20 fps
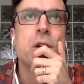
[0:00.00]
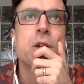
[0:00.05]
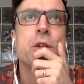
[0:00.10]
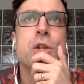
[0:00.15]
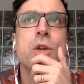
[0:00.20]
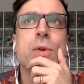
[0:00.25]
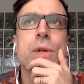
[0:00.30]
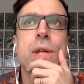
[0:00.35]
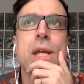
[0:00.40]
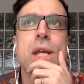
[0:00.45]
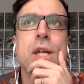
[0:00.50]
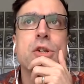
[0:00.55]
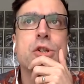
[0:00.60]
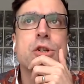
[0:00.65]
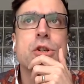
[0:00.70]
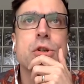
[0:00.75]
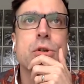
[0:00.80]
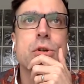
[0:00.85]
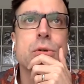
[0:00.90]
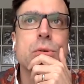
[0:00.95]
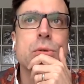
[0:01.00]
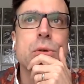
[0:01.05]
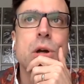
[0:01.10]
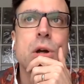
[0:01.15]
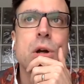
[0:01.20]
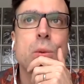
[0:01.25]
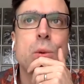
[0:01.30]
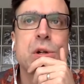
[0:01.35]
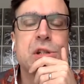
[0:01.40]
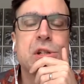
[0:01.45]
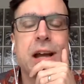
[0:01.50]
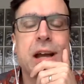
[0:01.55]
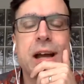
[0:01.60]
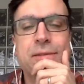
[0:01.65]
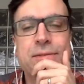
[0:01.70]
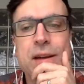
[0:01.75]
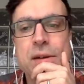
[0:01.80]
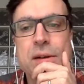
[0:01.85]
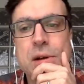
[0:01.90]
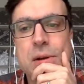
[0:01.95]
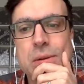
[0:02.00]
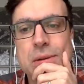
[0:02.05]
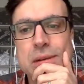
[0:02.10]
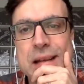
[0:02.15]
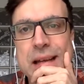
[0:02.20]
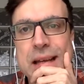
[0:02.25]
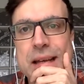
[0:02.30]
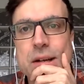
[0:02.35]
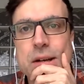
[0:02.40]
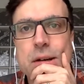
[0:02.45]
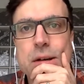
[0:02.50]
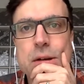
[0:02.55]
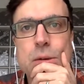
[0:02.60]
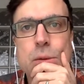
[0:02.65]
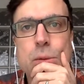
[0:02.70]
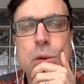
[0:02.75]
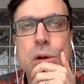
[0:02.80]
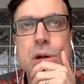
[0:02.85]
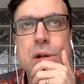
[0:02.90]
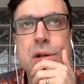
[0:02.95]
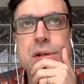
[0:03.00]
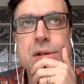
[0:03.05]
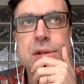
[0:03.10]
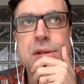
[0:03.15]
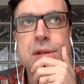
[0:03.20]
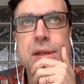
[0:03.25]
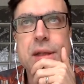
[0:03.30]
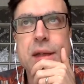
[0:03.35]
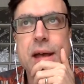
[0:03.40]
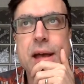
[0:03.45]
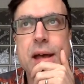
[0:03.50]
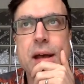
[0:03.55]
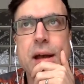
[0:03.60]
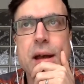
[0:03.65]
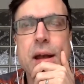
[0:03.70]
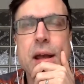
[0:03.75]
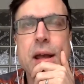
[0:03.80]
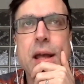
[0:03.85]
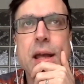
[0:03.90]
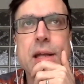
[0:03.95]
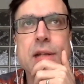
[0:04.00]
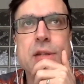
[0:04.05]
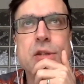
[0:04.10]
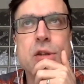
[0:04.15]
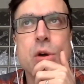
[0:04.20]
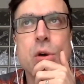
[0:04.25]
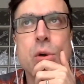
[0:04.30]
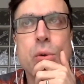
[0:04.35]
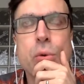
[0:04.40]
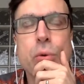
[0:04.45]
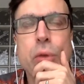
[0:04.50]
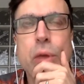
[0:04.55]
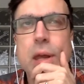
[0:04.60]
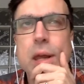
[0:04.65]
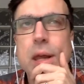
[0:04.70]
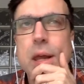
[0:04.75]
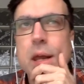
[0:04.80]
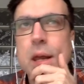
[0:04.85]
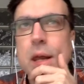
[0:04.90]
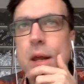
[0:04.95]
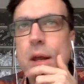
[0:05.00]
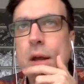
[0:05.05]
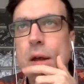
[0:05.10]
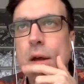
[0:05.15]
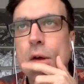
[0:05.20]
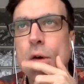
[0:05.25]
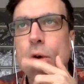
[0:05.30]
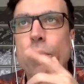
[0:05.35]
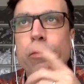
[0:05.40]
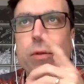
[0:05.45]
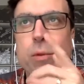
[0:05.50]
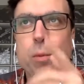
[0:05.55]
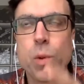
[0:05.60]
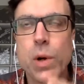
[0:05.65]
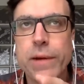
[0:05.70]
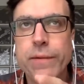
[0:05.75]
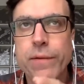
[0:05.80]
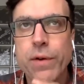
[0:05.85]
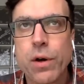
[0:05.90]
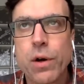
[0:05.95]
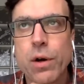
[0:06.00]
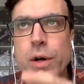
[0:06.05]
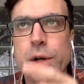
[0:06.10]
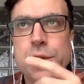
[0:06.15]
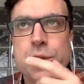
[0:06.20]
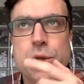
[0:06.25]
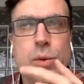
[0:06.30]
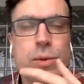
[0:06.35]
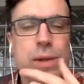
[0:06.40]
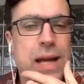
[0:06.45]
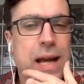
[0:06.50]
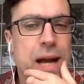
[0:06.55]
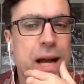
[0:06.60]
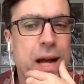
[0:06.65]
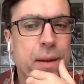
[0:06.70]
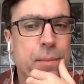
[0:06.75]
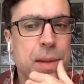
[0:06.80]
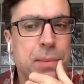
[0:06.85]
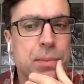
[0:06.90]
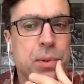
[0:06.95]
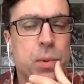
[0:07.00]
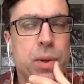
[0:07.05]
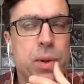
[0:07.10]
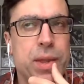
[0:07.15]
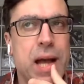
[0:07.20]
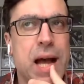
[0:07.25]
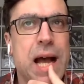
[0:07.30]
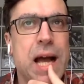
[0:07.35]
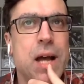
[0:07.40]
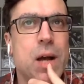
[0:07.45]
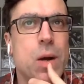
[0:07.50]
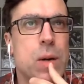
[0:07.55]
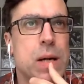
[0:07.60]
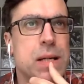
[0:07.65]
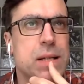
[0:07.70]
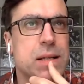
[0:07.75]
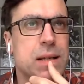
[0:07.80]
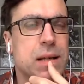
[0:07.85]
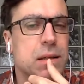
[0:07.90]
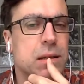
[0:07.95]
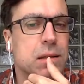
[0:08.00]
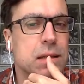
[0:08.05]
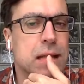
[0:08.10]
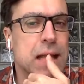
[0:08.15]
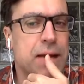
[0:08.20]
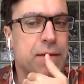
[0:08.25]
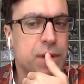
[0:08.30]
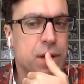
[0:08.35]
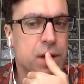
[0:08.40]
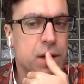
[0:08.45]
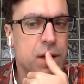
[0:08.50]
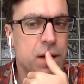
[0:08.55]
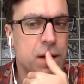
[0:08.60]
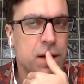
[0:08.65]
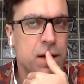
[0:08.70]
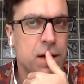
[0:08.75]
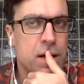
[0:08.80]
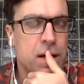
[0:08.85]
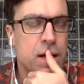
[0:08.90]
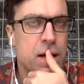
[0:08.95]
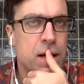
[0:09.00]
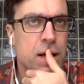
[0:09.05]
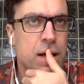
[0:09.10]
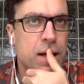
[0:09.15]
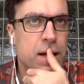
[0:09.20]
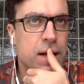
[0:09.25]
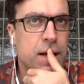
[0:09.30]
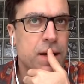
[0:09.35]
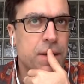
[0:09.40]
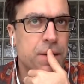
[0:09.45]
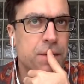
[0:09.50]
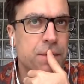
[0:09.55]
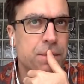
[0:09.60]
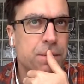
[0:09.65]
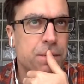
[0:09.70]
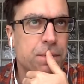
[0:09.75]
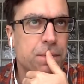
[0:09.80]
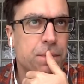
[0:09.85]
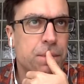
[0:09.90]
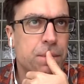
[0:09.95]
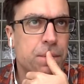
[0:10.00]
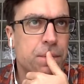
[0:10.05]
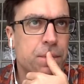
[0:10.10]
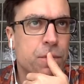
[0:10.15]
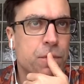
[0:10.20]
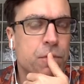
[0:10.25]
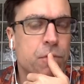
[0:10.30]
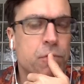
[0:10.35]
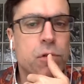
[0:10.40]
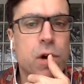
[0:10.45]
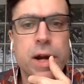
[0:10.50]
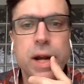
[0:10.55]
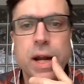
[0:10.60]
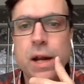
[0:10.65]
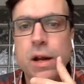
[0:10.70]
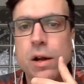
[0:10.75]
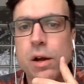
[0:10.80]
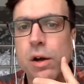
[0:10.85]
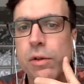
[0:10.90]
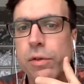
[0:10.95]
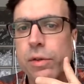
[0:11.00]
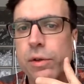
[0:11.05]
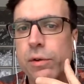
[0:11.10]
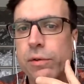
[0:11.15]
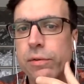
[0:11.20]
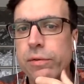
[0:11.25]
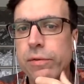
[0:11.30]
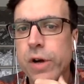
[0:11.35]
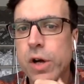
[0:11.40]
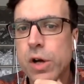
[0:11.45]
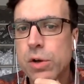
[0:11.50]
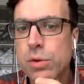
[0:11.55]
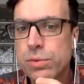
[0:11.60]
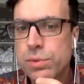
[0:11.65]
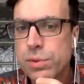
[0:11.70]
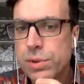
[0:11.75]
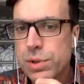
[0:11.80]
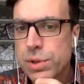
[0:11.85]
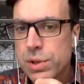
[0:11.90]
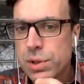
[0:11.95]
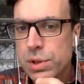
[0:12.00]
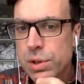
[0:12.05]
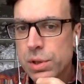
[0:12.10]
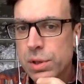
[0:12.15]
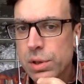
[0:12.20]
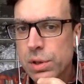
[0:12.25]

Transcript: issue, which I found out later, was that it's only, or from what I've heard, it's only people with iOS 11 running on their phones.